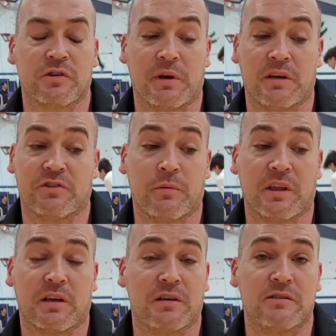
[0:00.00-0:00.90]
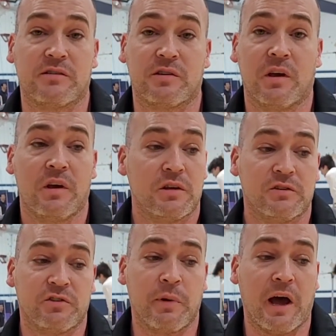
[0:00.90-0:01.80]
I mean, some of the kids you
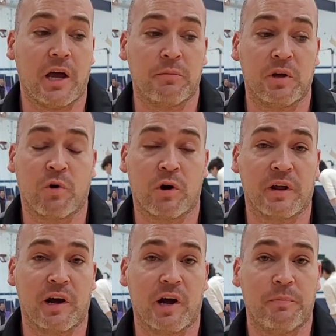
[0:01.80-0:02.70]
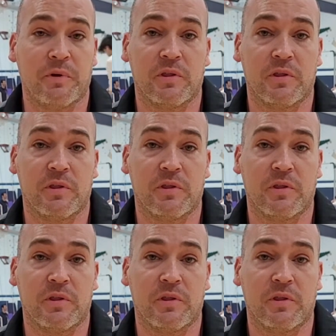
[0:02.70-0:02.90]
see behind me warming up,